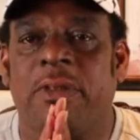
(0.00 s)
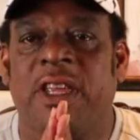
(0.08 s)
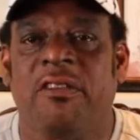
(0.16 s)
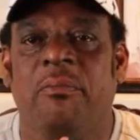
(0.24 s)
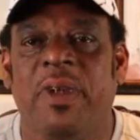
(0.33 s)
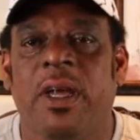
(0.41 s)

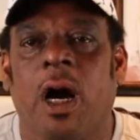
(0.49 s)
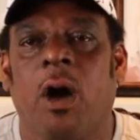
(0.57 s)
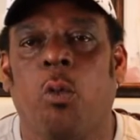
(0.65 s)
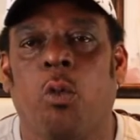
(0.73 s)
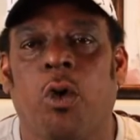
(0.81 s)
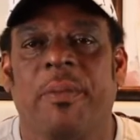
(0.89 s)
give me
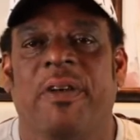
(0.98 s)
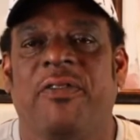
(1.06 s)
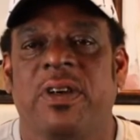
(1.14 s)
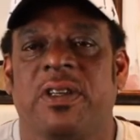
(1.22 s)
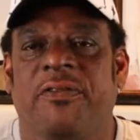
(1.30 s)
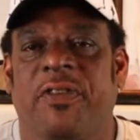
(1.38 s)
a warm and
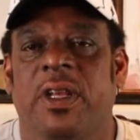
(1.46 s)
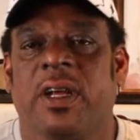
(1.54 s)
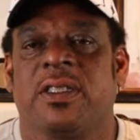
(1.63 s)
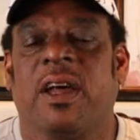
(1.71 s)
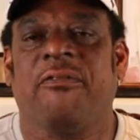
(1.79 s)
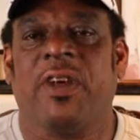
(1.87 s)
fuzzy feeling
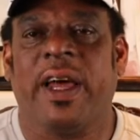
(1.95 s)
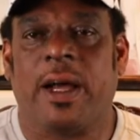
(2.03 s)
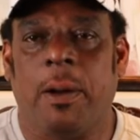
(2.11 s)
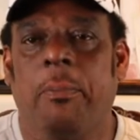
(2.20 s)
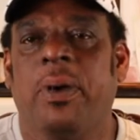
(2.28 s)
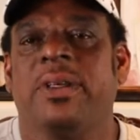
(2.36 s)
because I feel
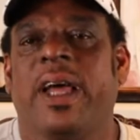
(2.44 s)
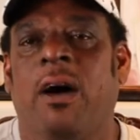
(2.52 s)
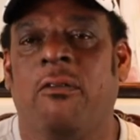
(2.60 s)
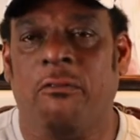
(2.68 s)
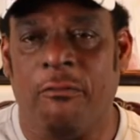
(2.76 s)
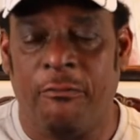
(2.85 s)
like I'm putting
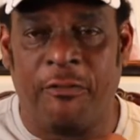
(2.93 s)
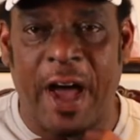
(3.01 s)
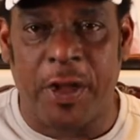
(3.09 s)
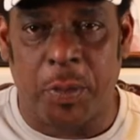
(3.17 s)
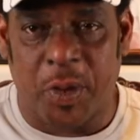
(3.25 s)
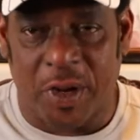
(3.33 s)
out
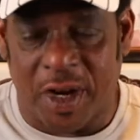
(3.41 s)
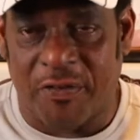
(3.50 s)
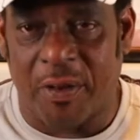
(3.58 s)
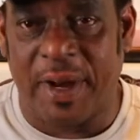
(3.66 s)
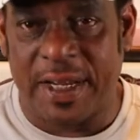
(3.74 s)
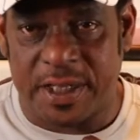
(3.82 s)
valuable
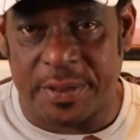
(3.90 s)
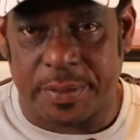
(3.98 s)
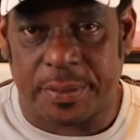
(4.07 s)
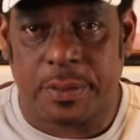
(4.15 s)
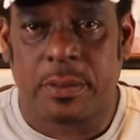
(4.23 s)
information.